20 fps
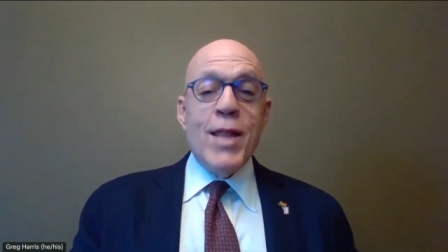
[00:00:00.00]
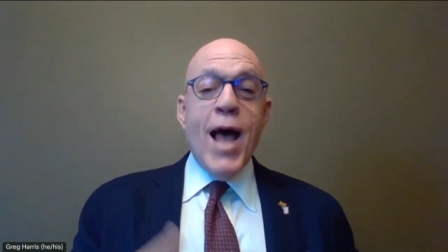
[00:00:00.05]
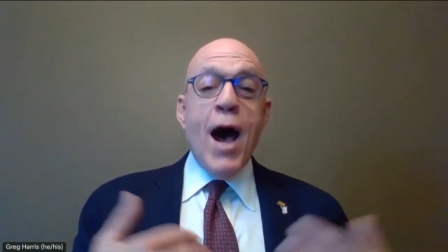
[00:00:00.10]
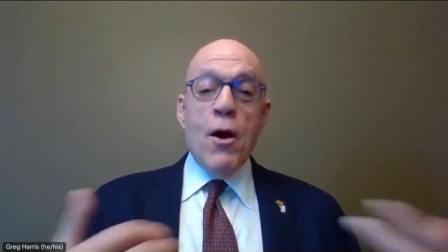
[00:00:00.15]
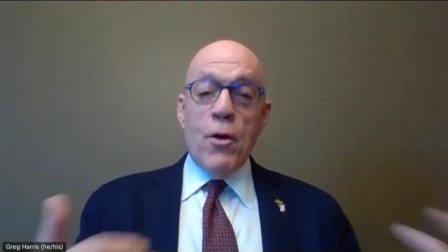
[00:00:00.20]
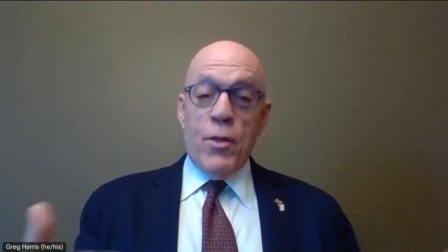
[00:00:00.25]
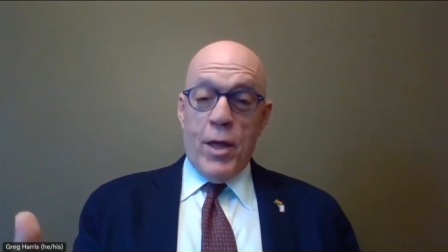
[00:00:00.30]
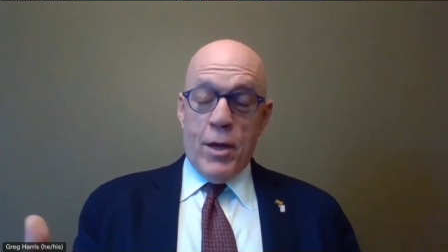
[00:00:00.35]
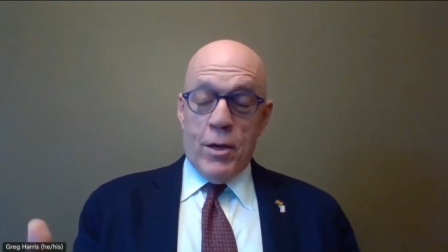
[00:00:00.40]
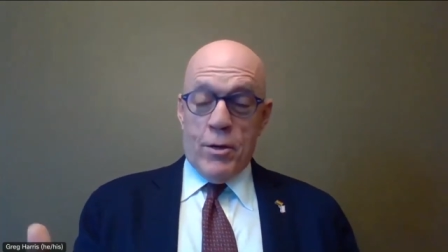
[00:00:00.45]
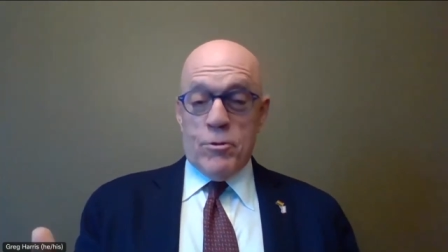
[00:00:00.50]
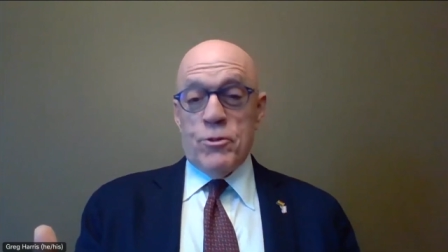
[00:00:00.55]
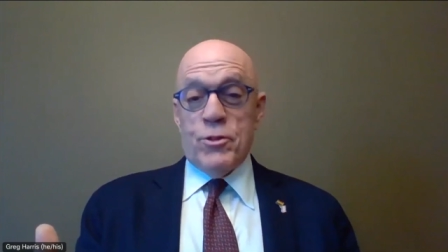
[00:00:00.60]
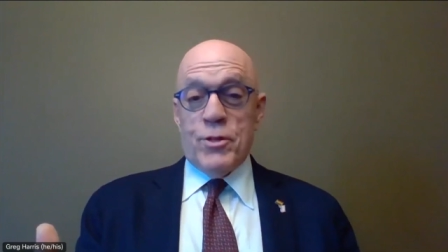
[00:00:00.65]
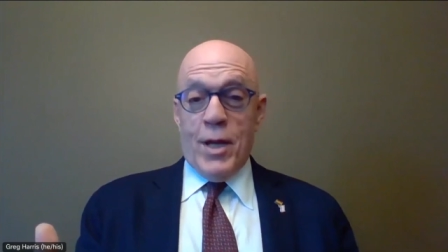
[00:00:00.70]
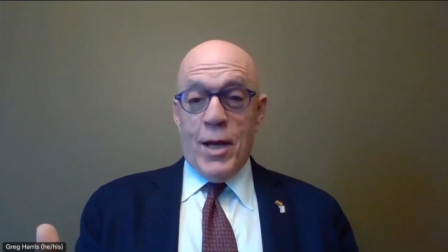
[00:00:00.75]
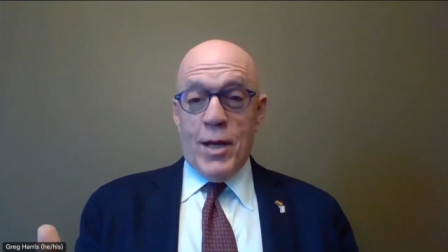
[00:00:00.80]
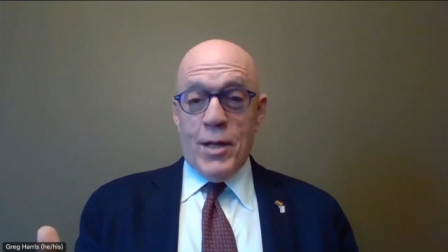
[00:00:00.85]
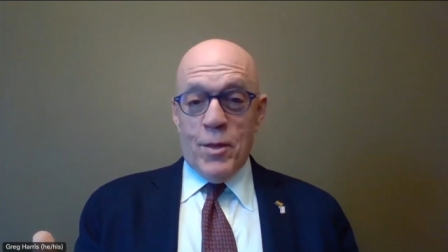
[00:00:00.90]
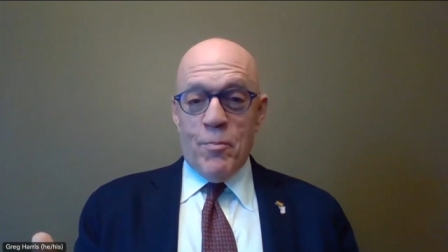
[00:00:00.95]
Now they
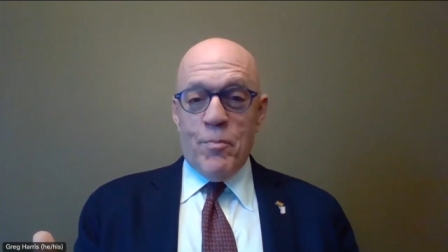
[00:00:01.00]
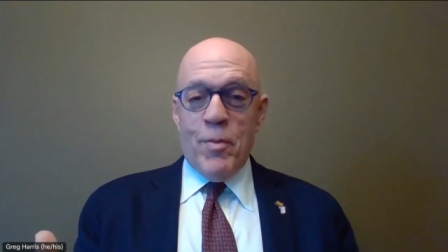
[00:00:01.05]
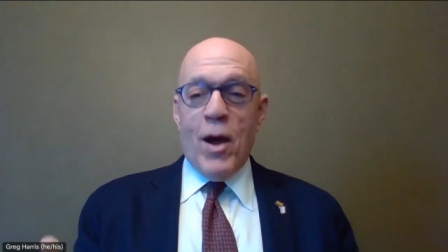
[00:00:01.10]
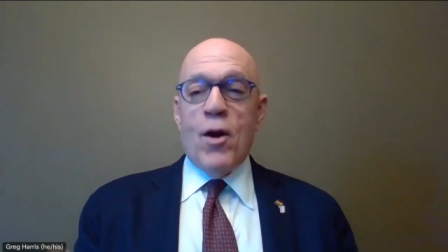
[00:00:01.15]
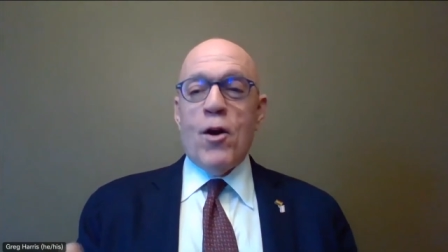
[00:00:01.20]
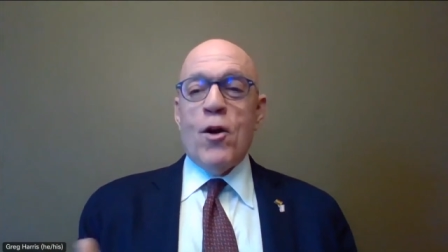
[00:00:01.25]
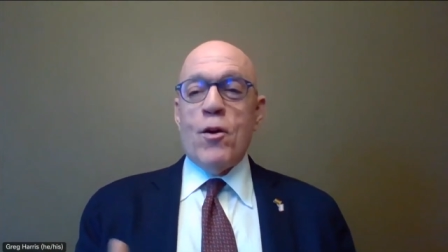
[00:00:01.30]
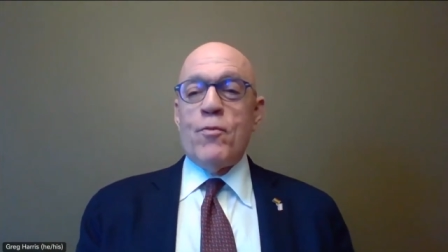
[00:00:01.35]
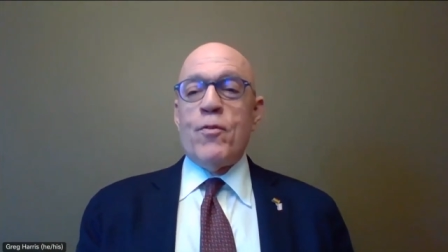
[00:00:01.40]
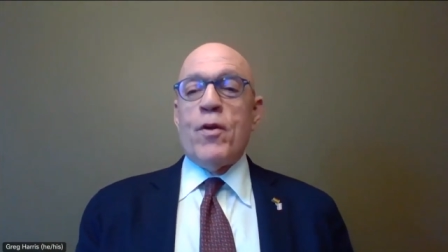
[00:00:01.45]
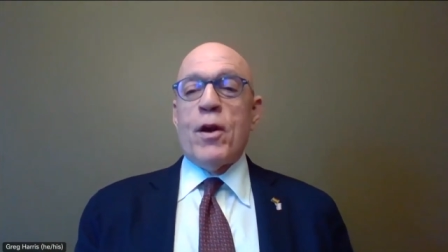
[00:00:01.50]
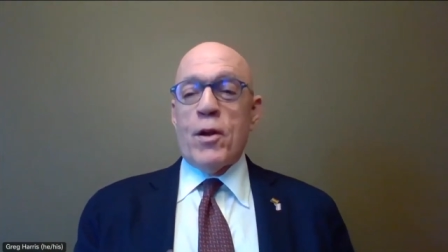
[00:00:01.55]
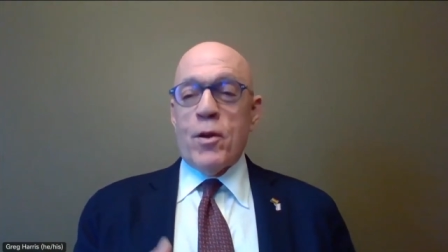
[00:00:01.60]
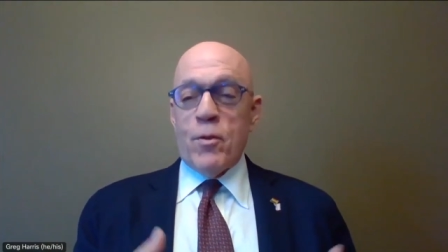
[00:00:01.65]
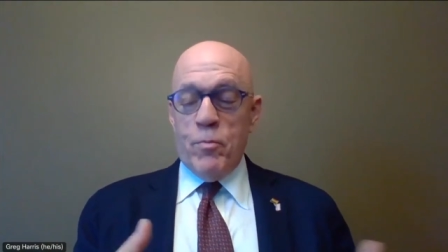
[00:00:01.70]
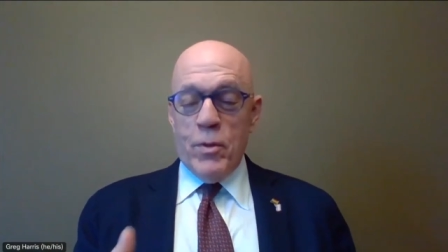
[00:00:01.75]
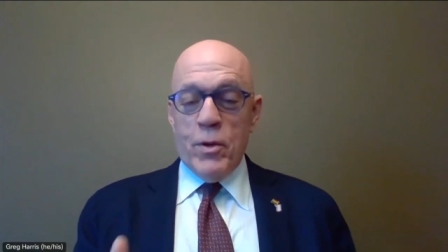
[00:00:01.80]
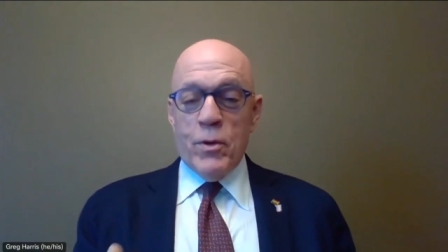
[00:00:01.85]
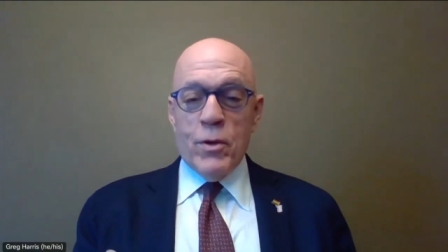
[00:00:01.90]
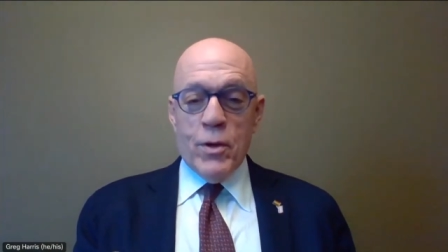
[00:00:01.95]
understand the power of
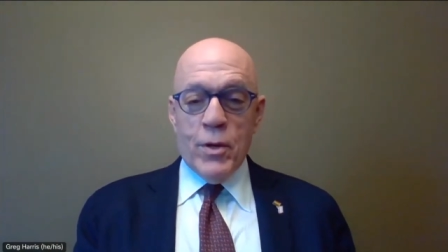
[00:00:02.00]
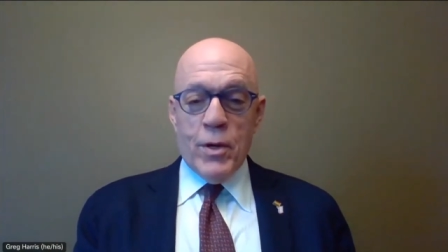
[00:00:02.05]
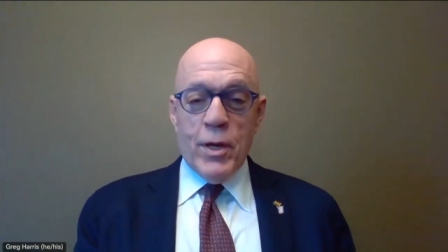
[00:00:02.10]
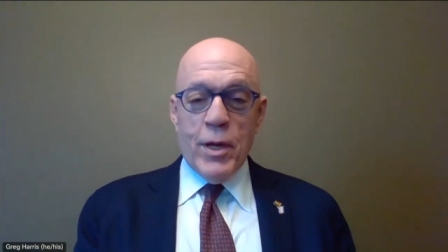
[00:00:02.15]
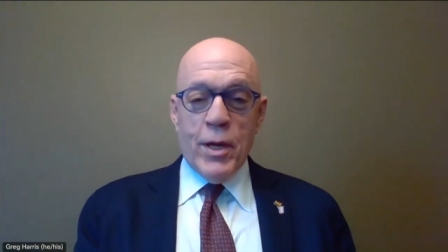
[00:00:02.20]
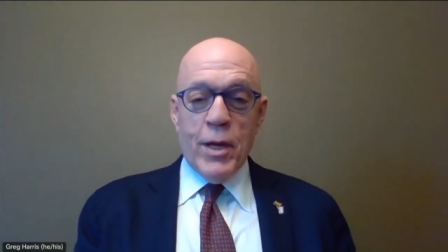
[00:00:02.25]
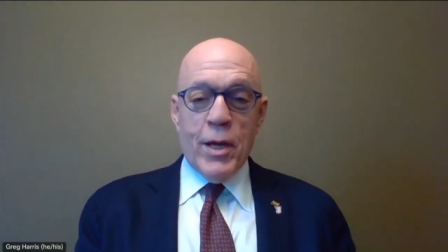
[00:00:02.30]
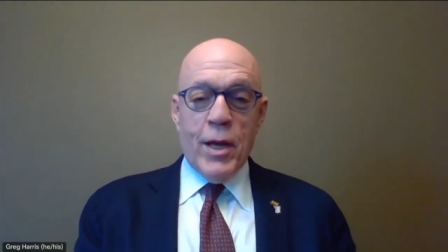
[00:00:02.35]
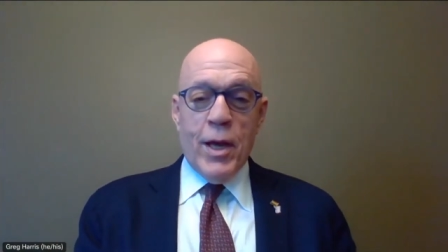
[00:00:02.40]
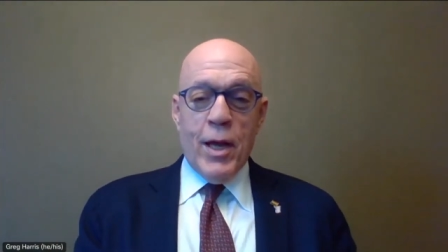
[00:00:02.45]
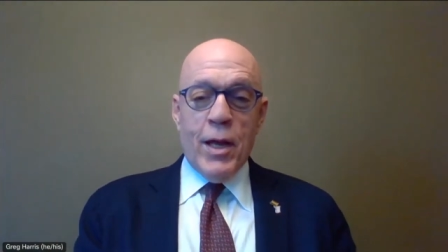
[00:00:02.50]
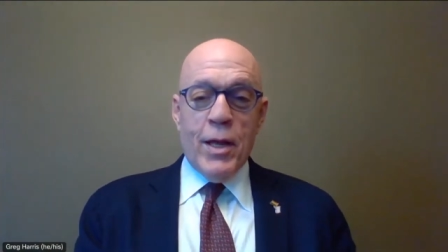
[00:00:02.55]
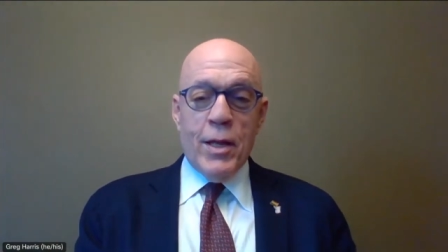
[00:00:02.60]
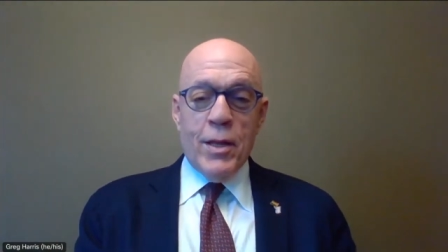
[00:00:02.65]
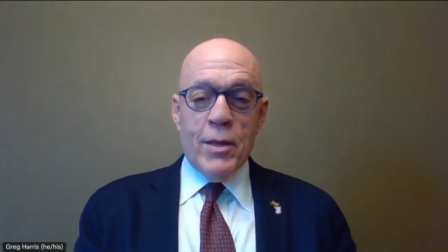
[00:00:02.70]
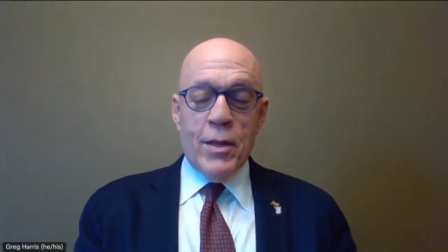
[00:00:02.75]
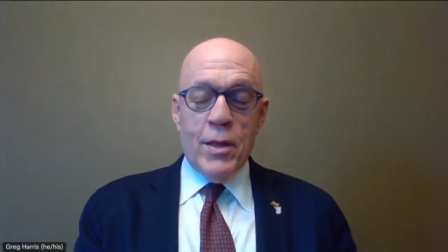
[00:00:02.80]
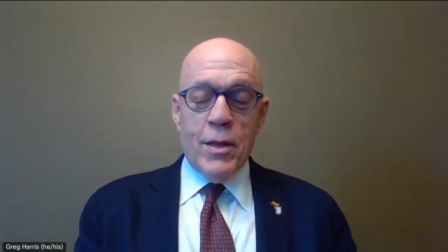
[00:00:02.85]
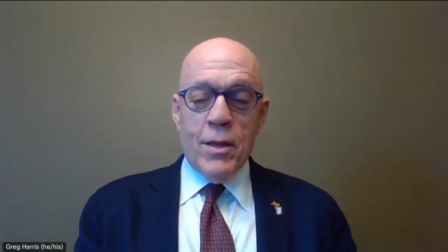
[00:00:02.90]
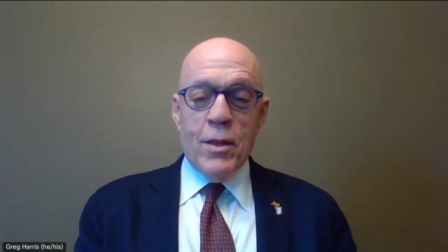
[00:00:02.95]
our community
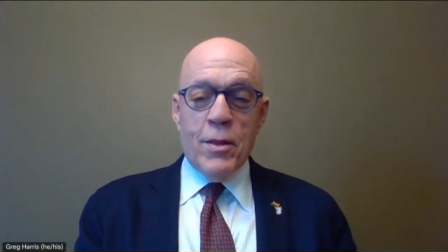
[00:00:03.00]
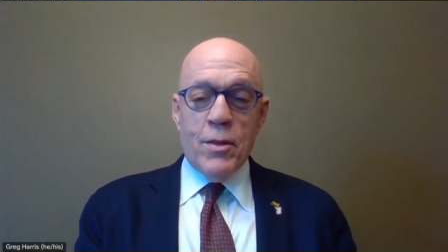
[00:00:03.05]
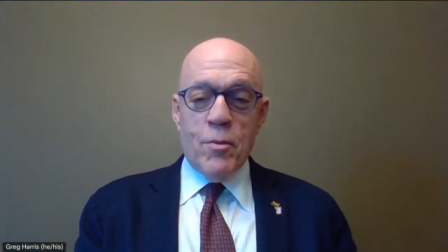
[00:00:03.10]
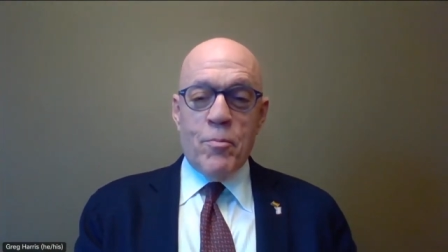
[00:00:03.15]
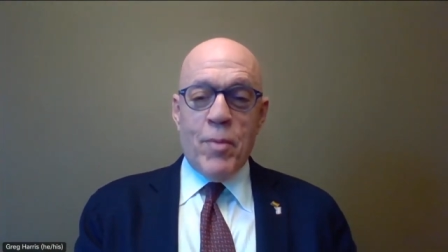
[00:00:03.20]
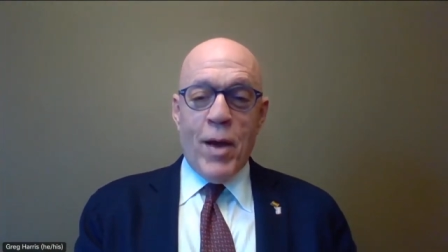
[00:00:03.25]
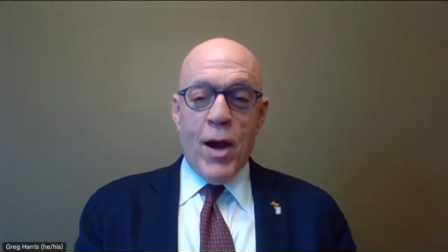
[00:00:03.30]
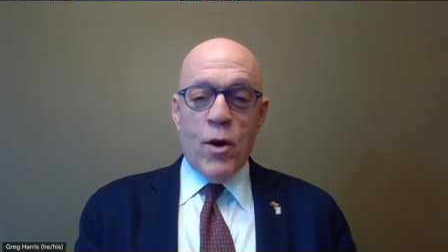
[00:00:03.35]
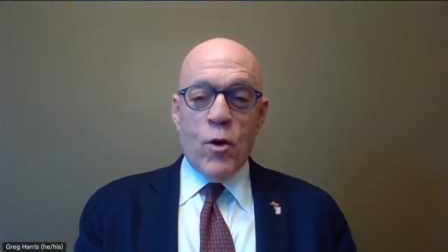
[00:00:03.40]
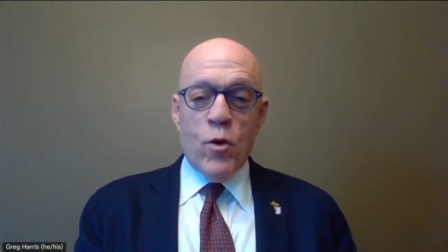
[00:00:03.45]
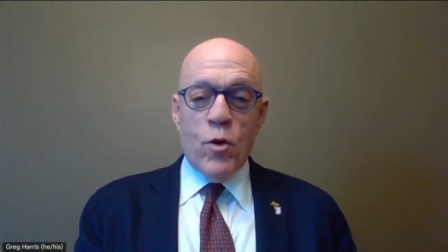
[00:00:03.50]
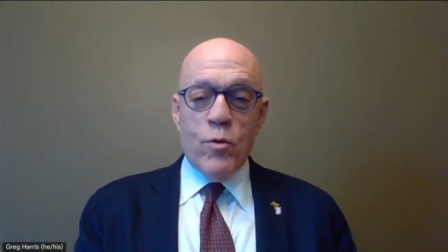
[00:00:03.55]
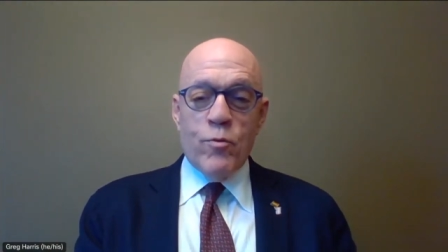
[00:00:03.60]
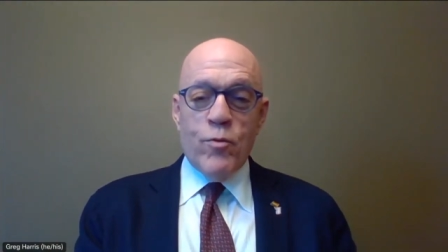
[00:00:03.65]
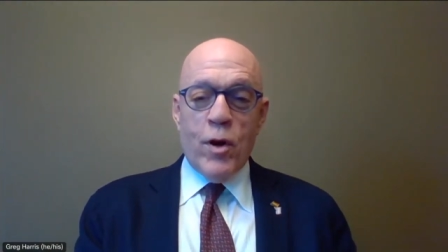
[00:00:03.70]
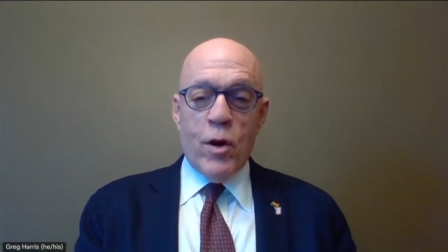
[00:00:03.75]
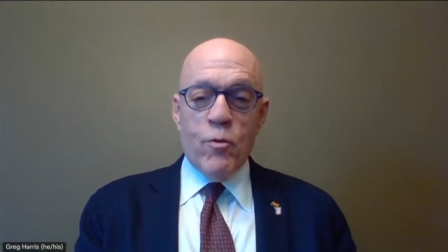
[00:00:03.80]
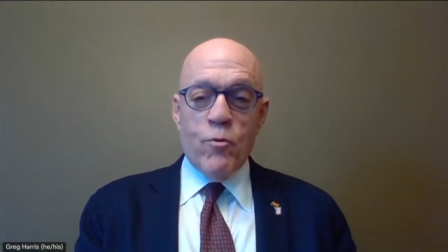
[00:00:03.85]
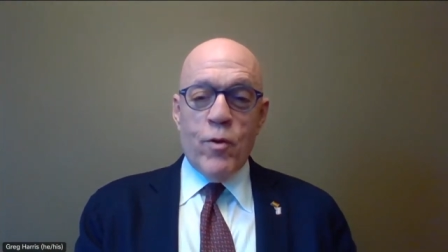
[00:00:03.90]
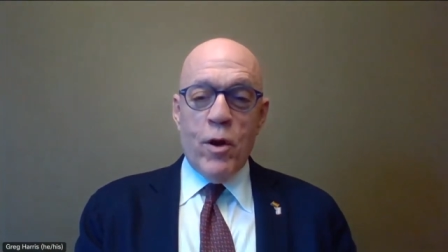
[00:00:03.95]
and the
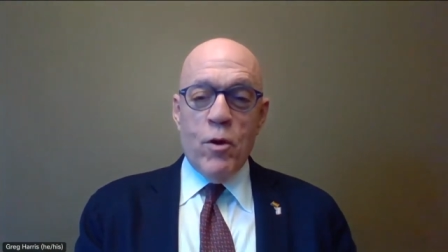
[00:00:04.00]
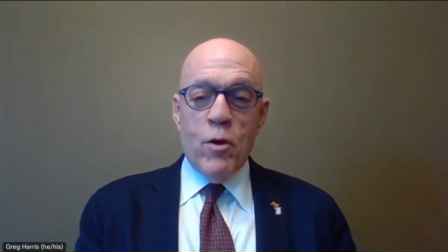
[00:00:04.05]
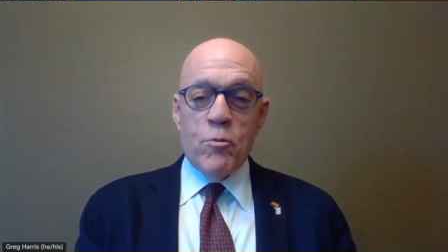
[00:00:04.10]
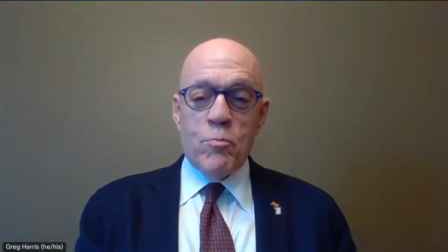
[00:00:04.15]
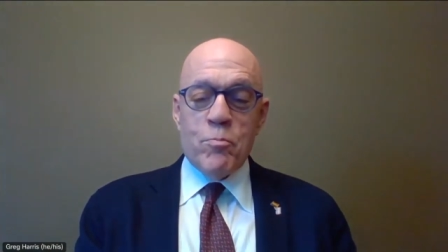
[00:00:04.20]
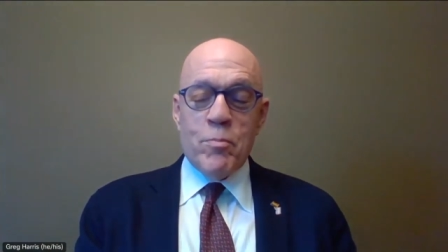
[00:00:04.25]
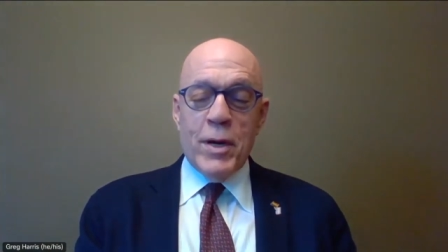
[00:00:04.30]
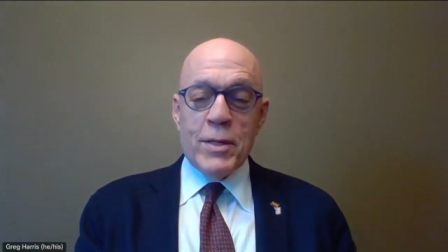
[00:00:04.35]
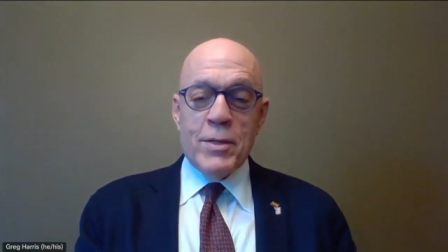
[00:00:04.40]
power of our vote.